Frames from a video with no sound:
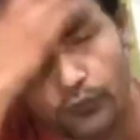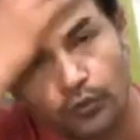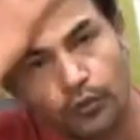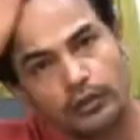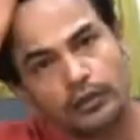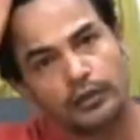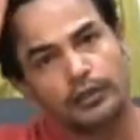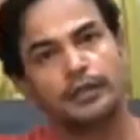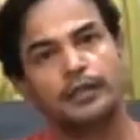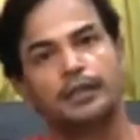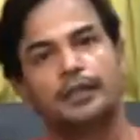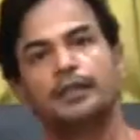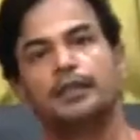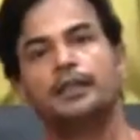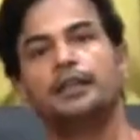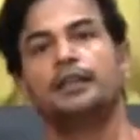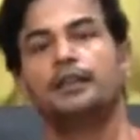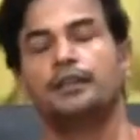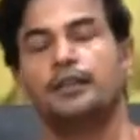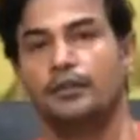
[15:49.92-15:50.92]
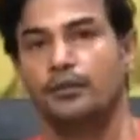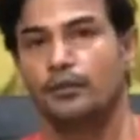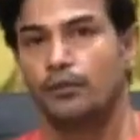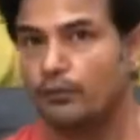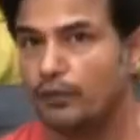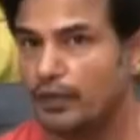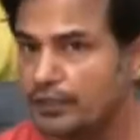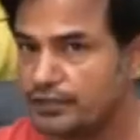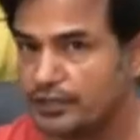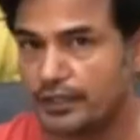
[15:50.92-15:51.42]
for
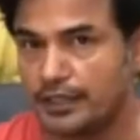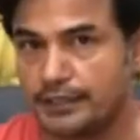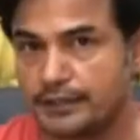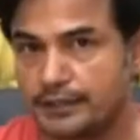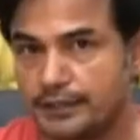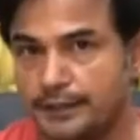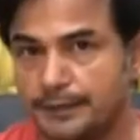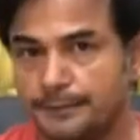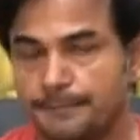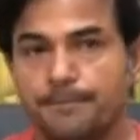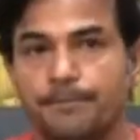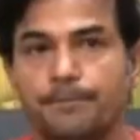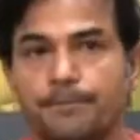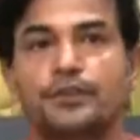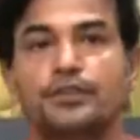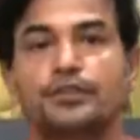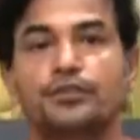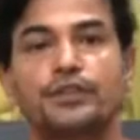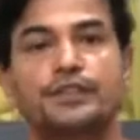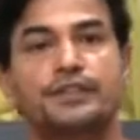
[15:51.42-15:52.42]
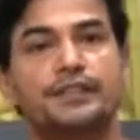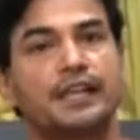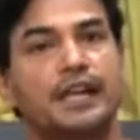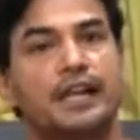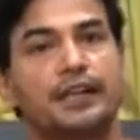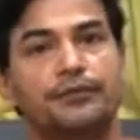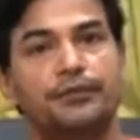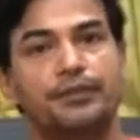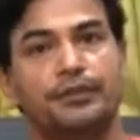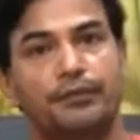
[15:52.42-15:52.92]
Vajrasana. So
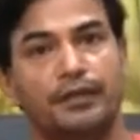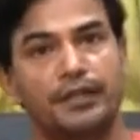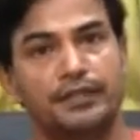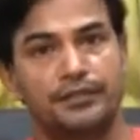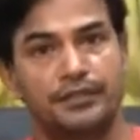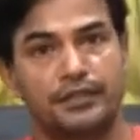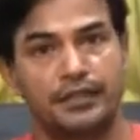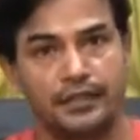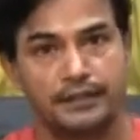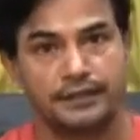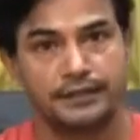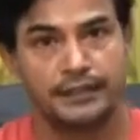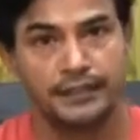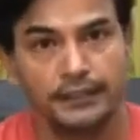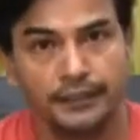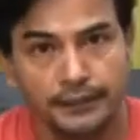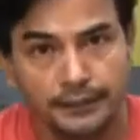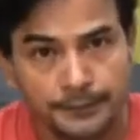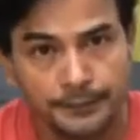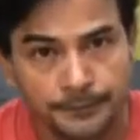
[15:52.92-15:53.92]
start with Vajrasana,